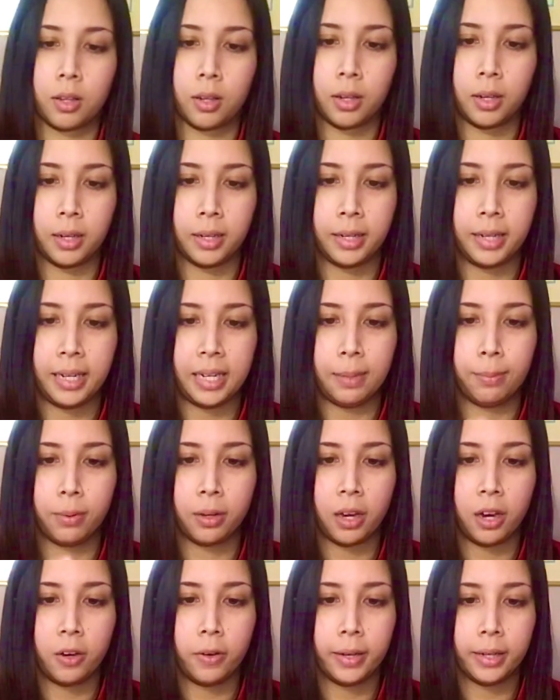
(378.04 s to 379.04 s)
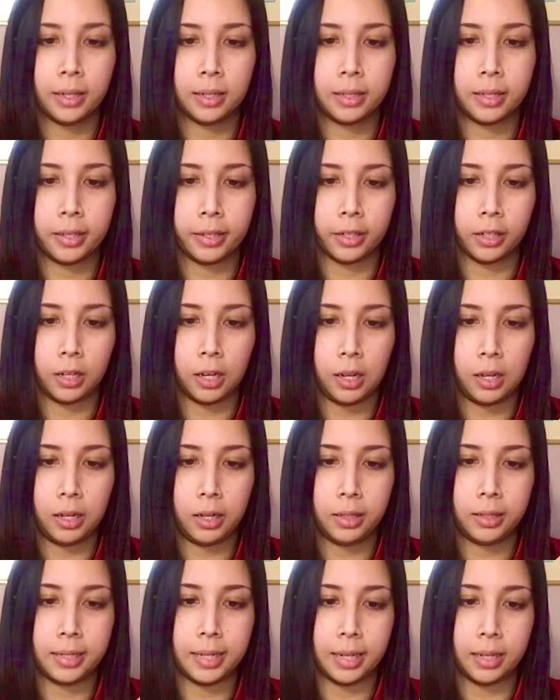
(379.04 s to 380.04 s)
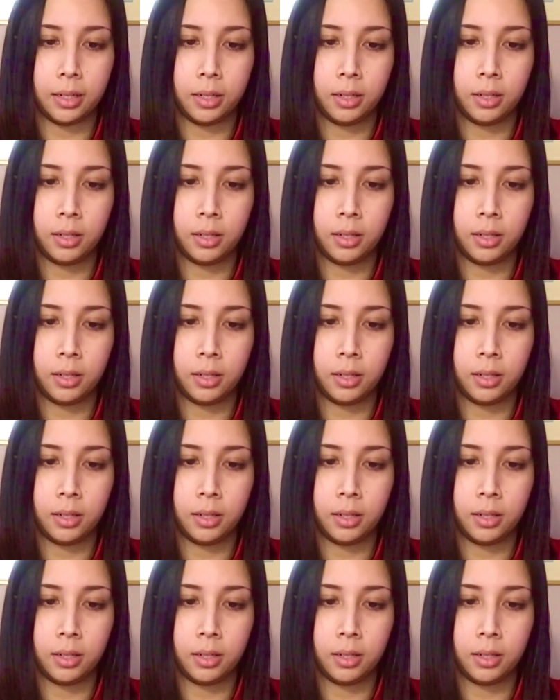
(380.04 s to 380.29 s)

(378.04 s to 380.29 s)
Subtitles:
And keep going until you're all done.